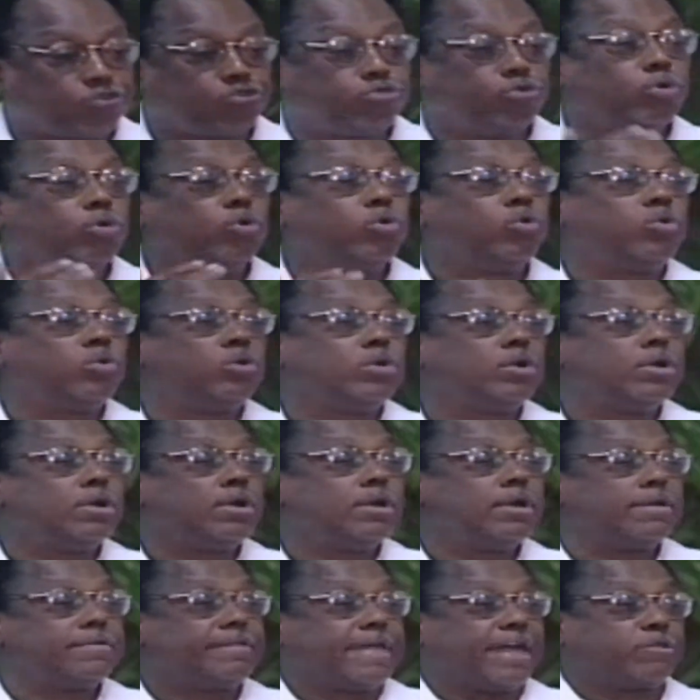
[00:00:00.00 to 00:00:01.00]
true
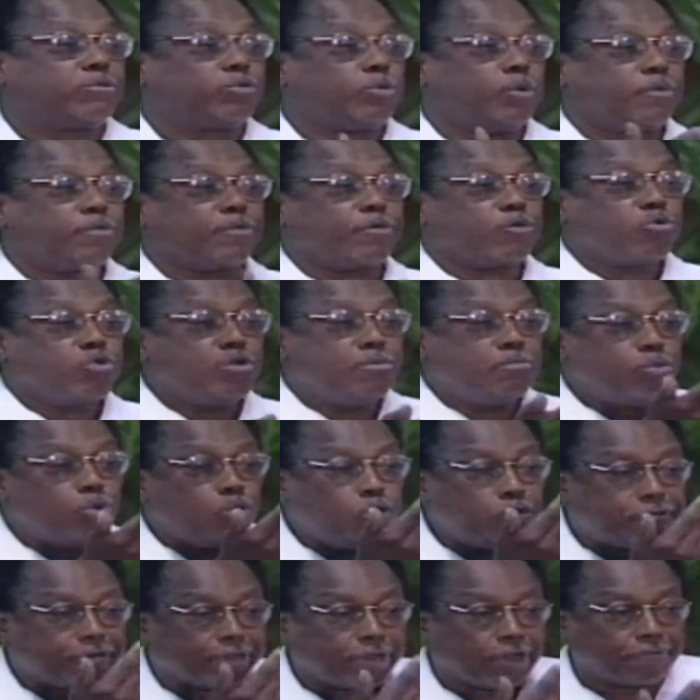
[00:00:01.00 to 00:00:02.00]
that with the
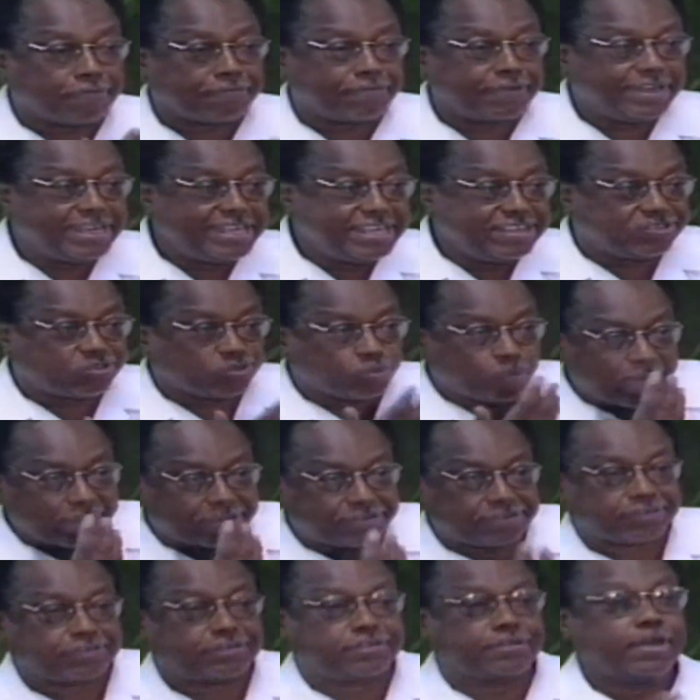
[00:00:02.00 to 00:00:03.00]
removal of the
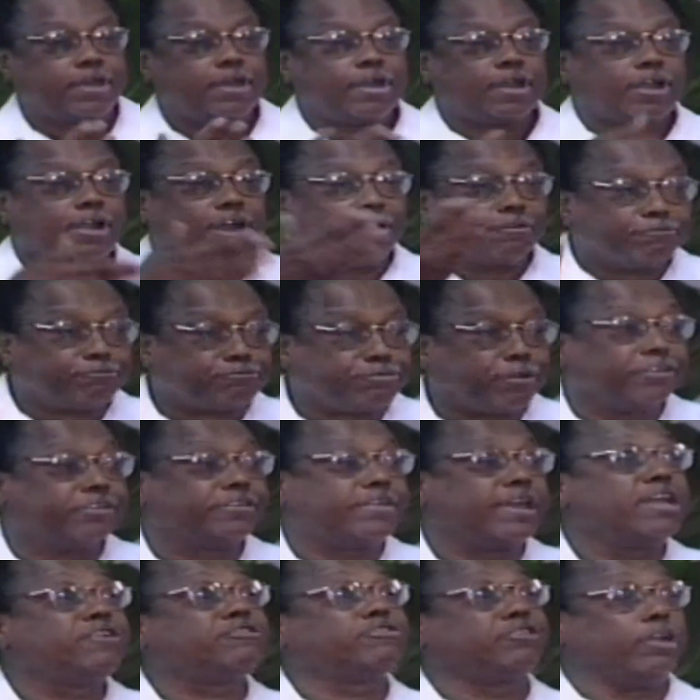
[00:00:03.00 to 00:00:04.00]
east-west
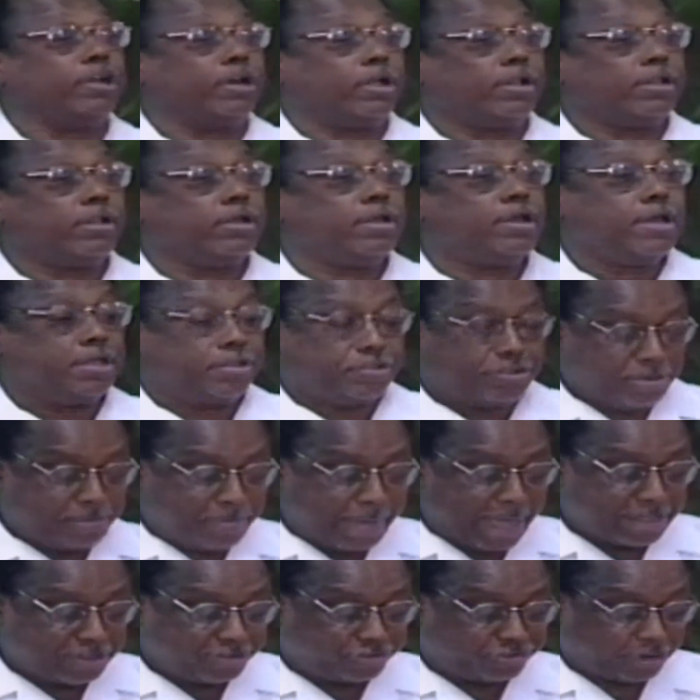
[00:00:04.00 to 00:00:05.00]
confrontational
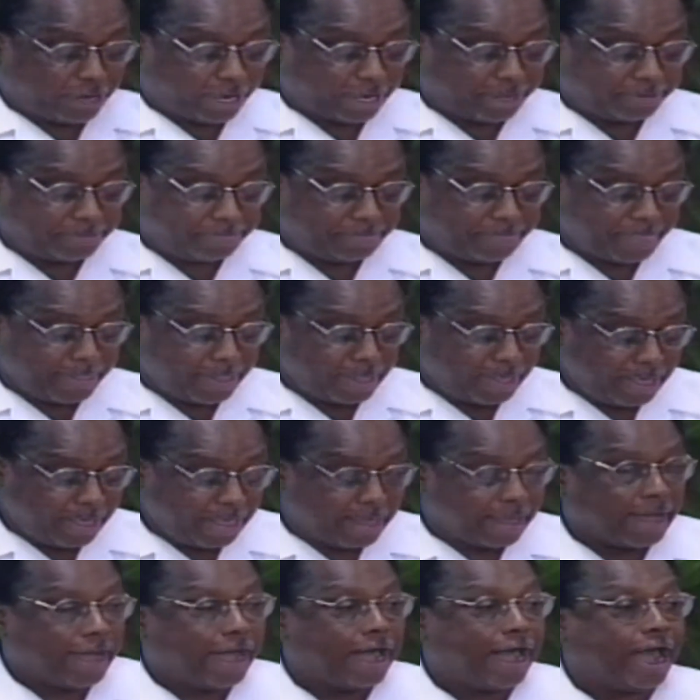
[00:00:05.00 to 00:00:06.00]
dimension,
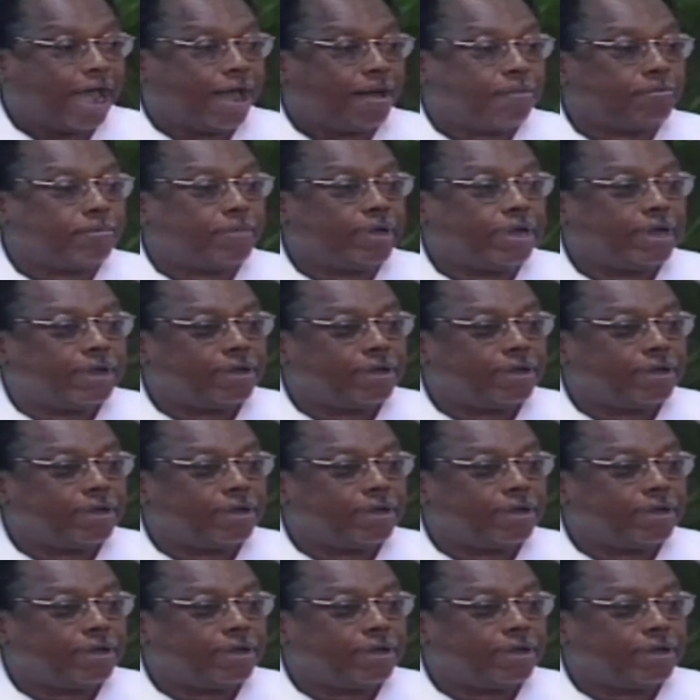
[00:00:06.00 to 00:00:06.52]
um,